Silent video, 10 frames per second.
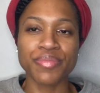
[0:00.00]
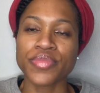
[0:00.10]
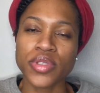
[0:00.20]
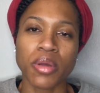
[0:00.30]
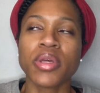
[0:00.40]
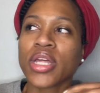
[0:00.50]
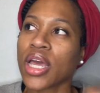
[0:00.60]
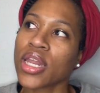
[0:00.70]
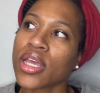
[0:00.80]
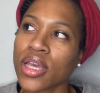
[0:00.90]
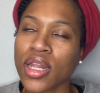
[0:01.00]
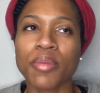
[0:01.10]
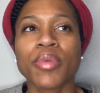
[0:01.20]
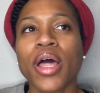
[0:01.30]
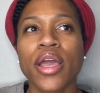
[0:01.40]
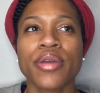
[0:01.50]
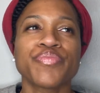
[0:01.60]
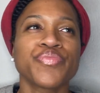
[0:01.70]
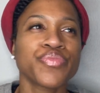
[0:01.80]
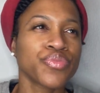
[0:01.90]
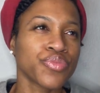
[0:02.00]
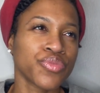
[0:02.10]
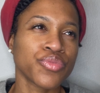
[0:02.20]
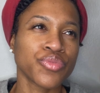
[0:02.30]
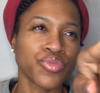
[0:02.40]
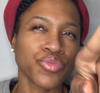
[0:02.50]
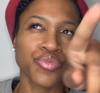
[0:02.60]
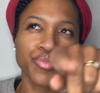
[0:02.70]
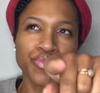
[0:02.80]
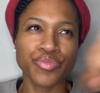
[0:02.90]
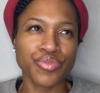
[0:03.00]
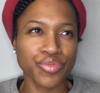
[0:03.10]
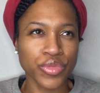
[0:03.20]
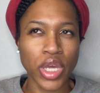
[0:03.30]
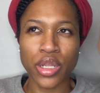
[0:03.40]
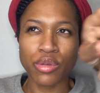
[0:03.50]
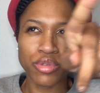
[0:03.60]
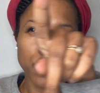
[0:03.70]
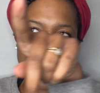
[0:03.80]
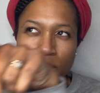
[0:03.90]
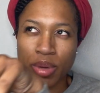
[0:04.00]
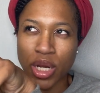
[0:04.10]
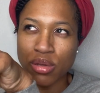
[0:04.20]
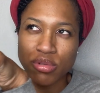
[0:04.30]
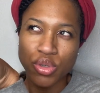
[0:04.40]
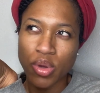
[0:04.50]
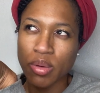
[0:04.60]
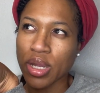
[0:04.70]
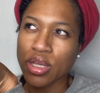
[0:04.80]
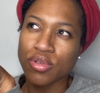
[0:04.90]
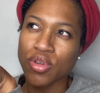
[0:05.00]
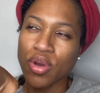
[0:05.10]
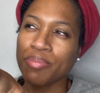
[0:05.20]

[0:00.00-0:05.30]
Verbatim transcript: So I'm looking at it, and I'm like, mm, gotta use you up, gotta use you up, gotta use you up.